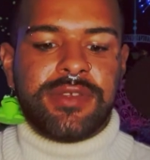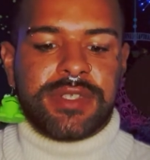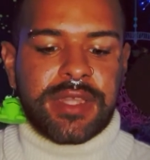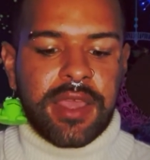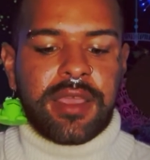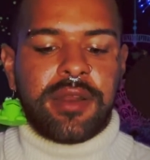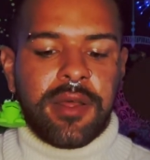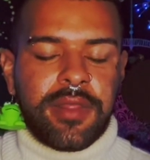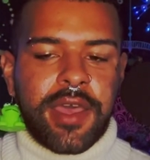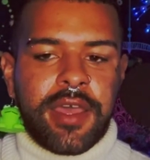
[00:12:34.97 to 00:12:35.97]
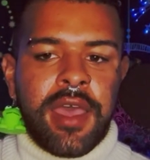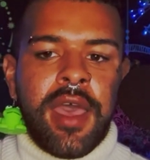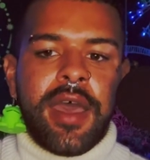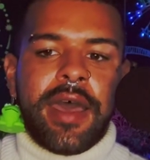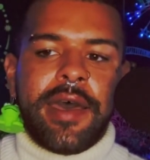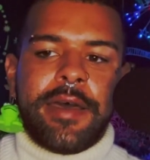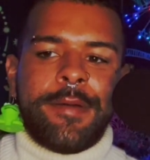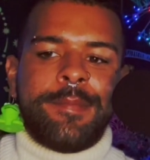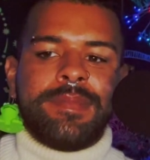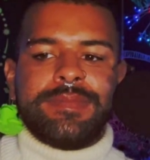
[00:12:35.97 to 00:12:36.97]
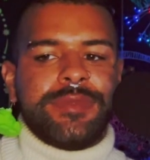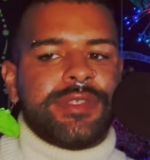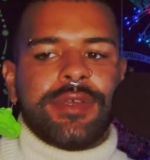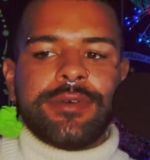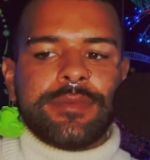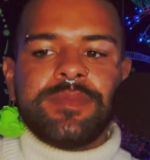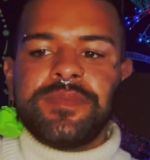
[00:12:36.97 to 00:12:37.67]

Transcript: you're saying and all that. Um, so,